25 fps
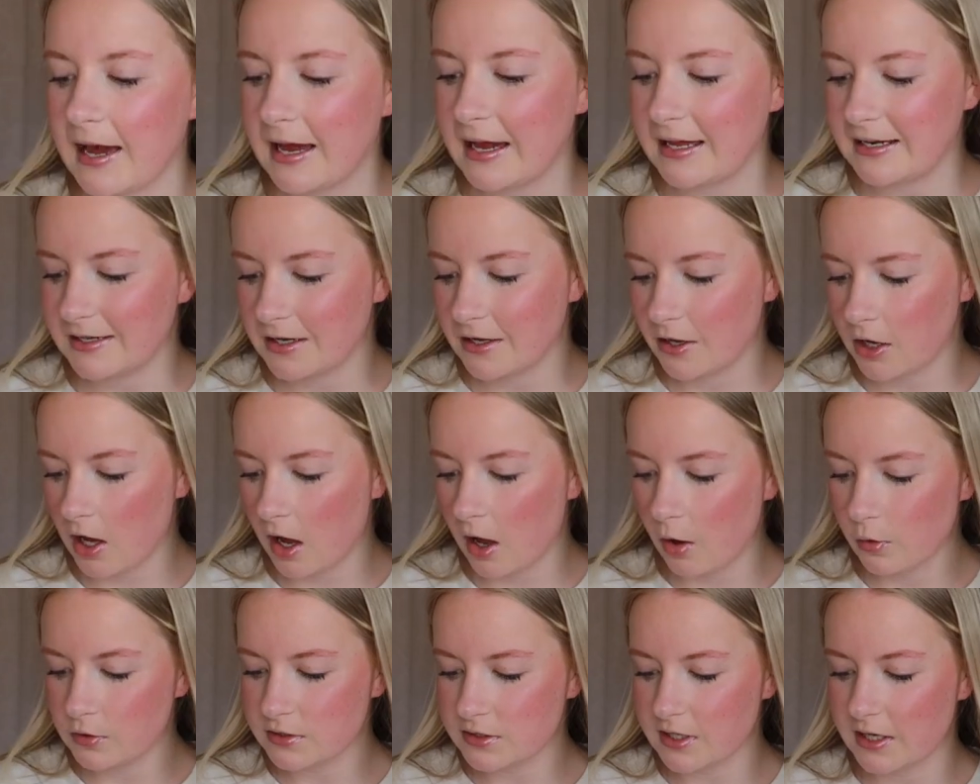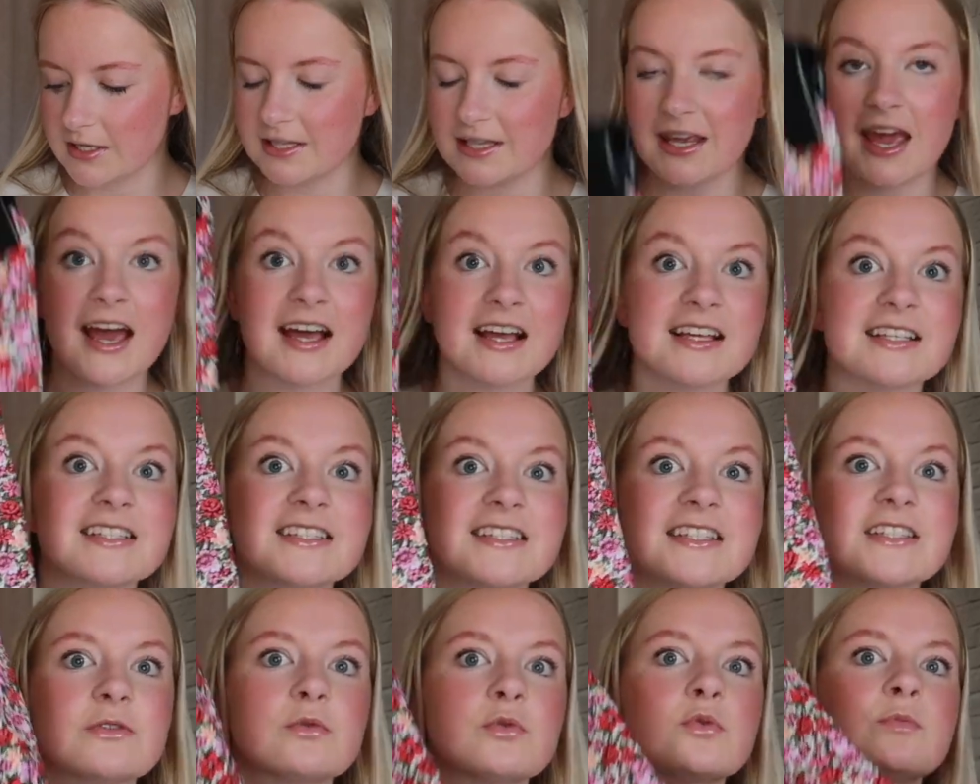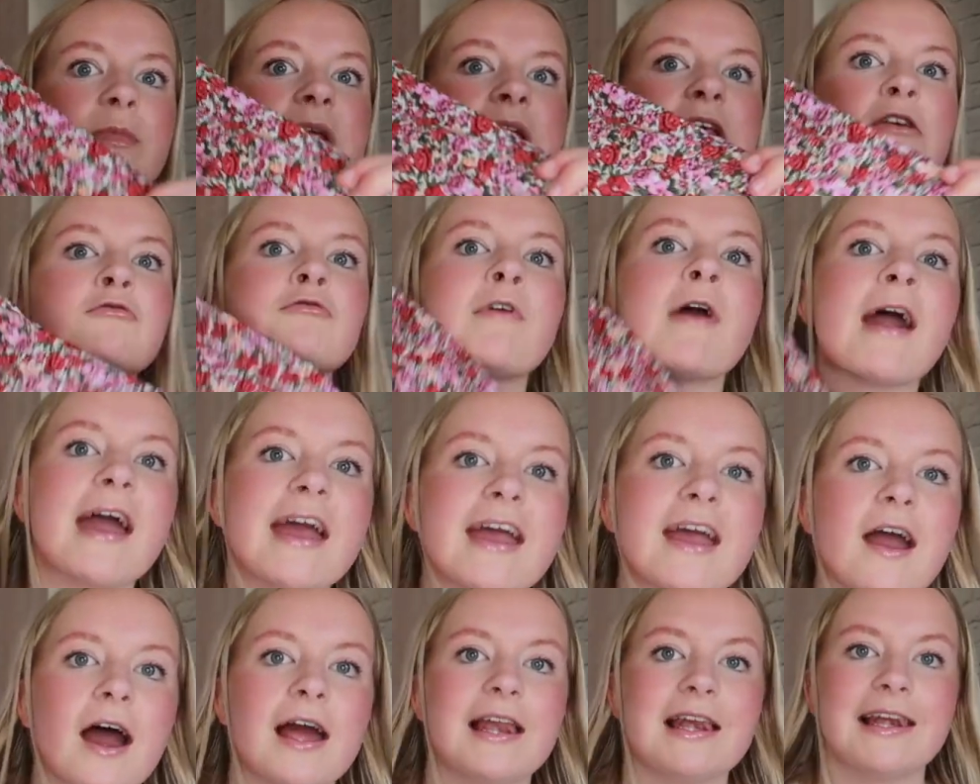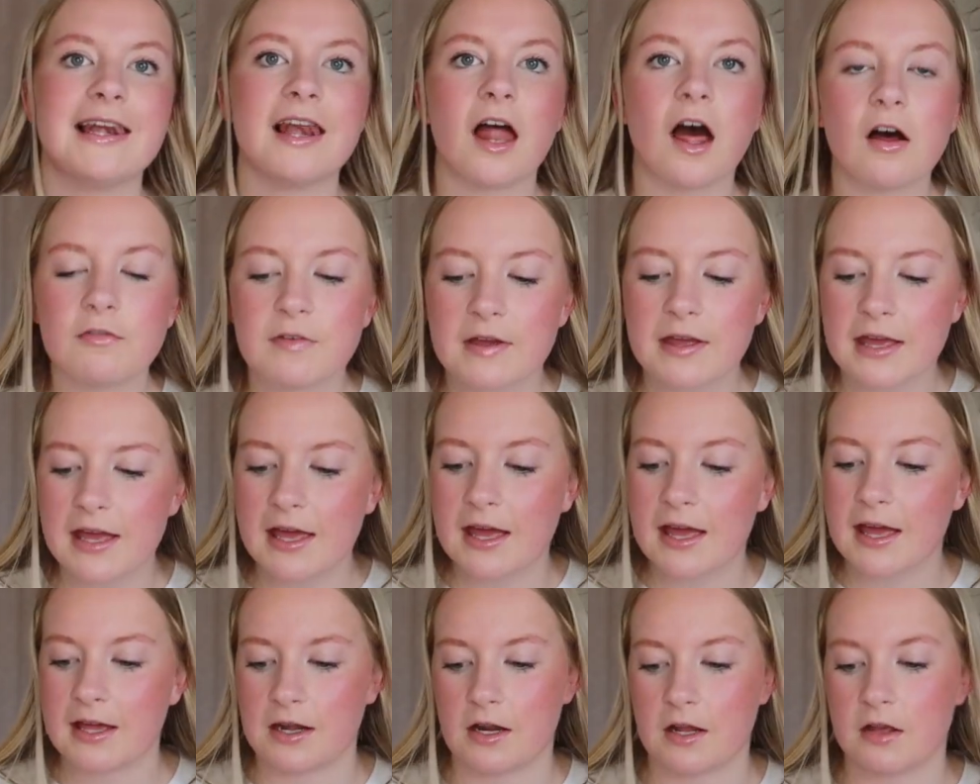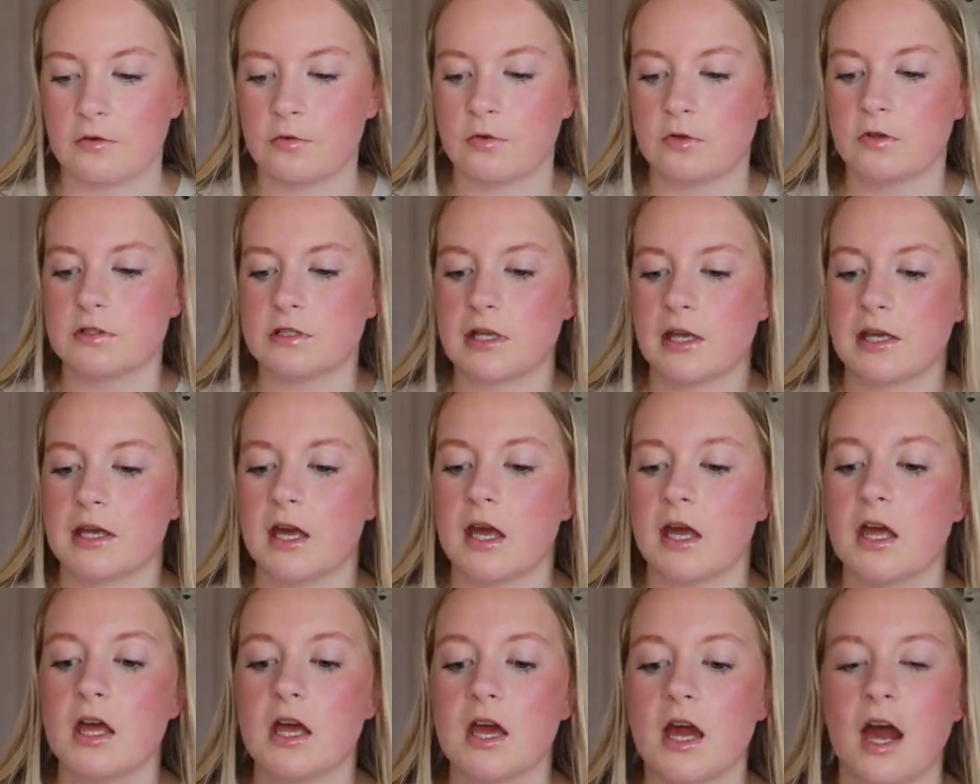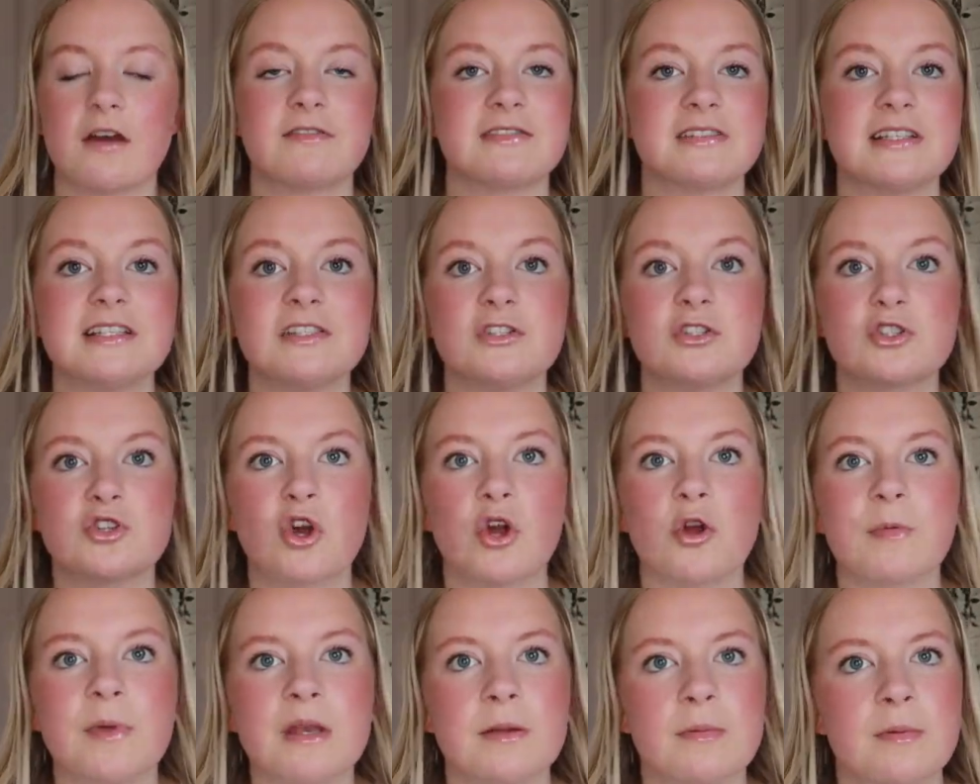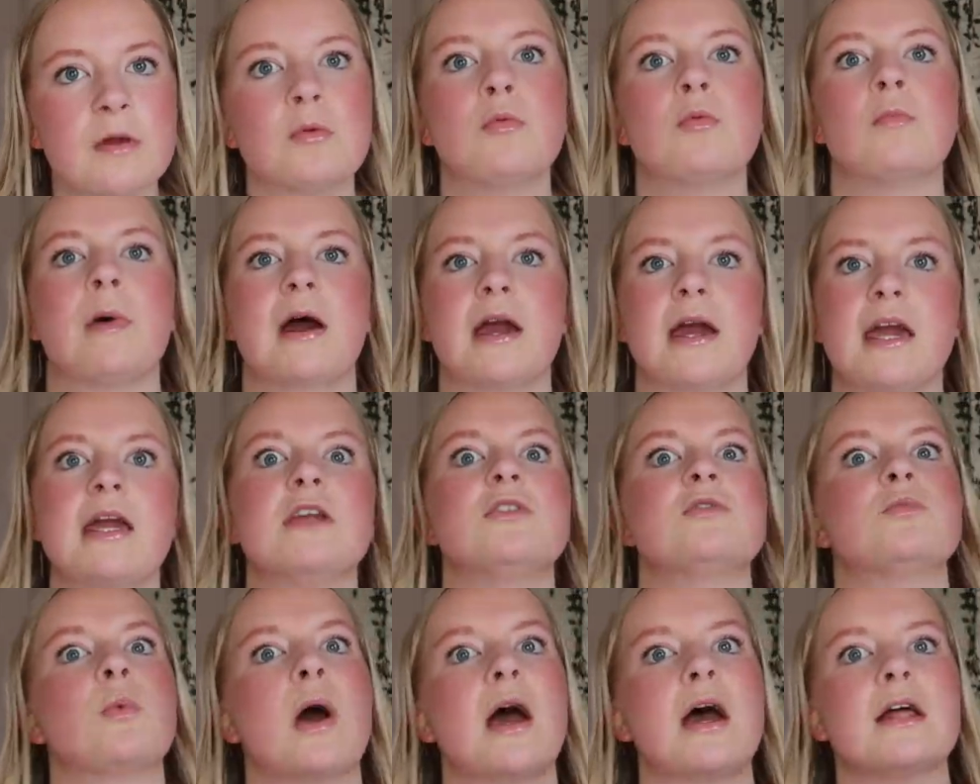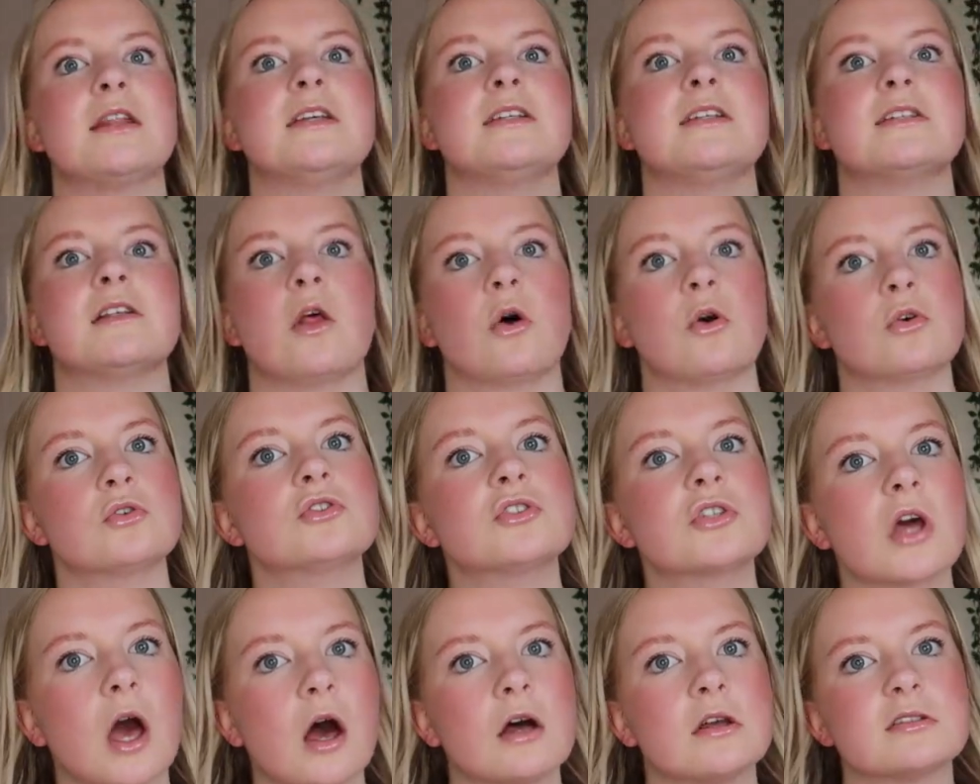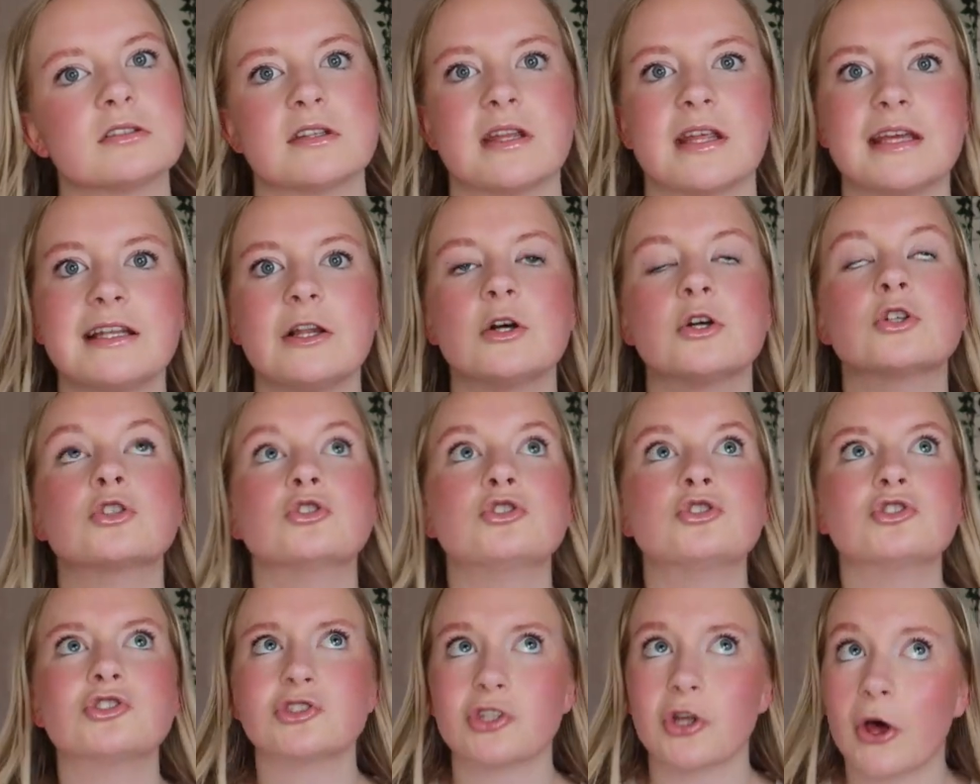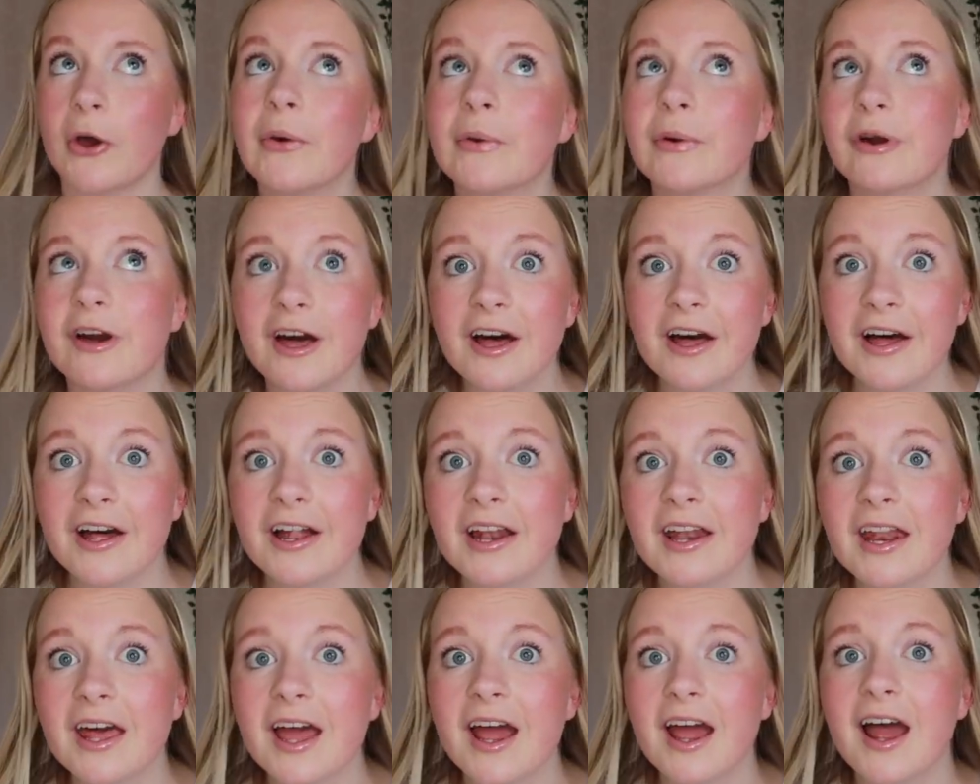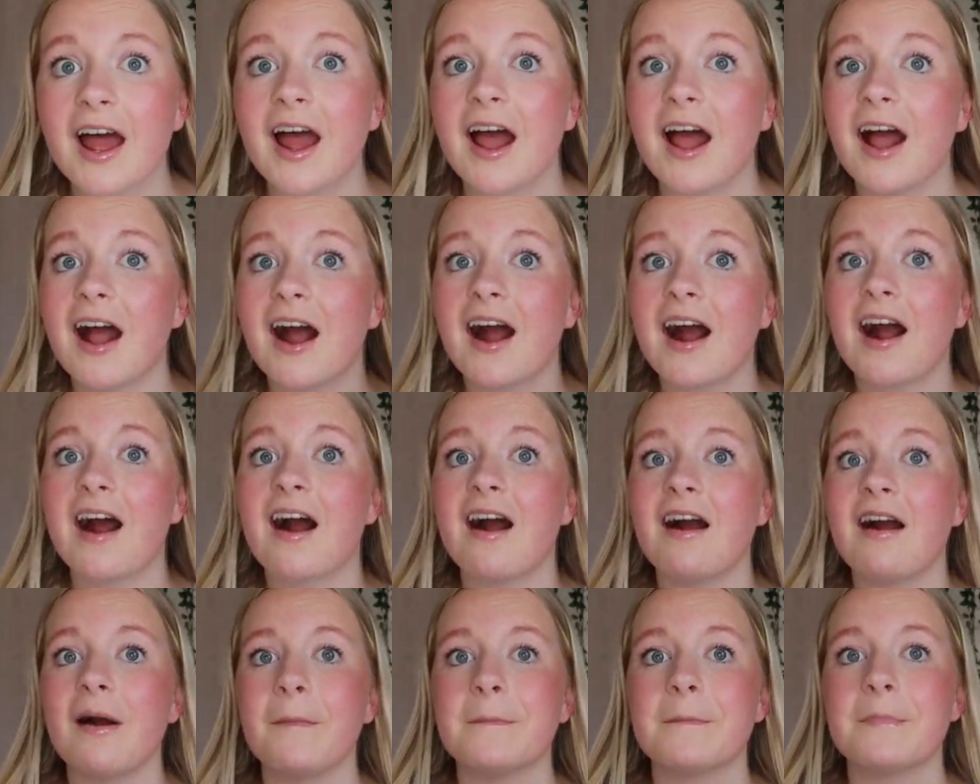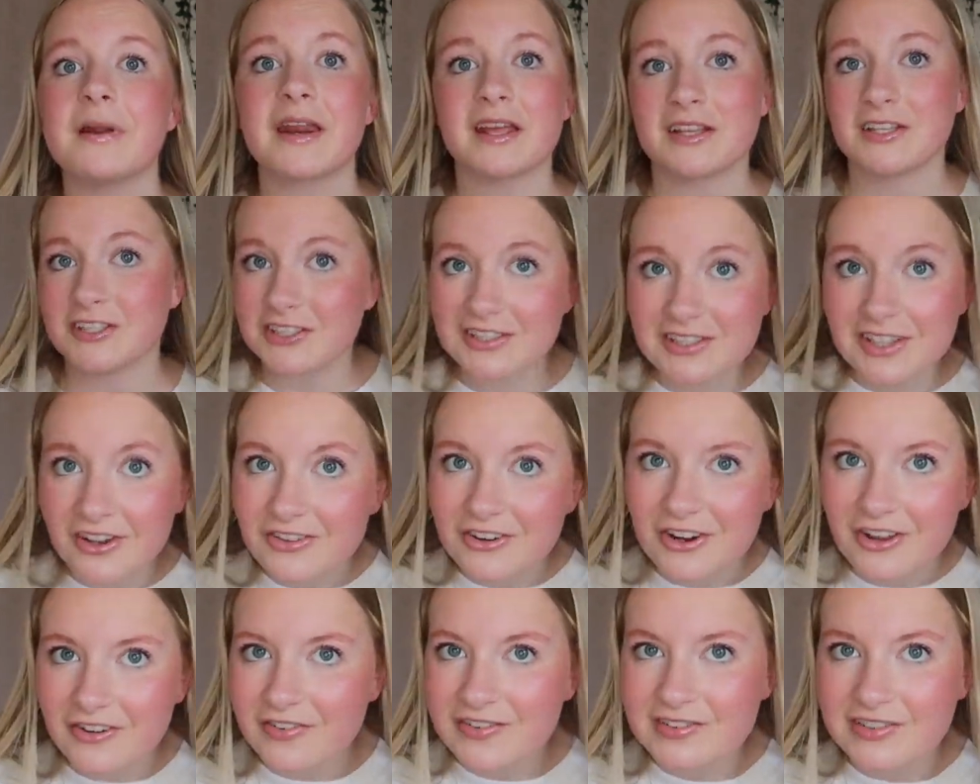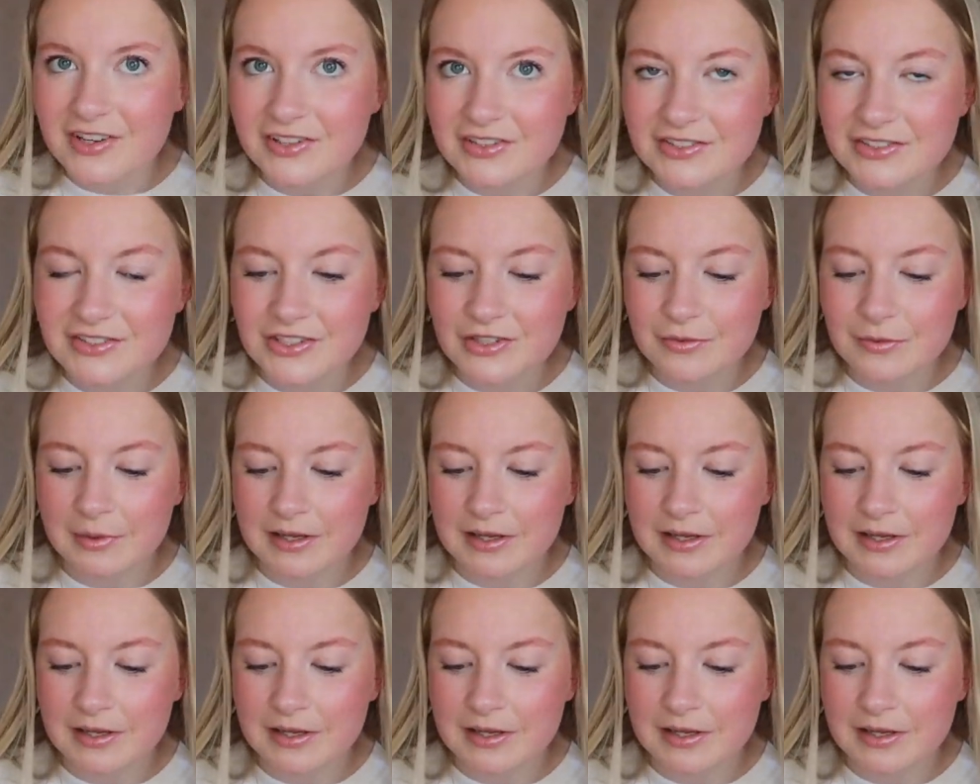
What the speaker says: And I was like, yes, this would be great, I love it. And I was like, I've seen so many people my age wear these long skirts and they look so good, but I just don't know if it's gonna suit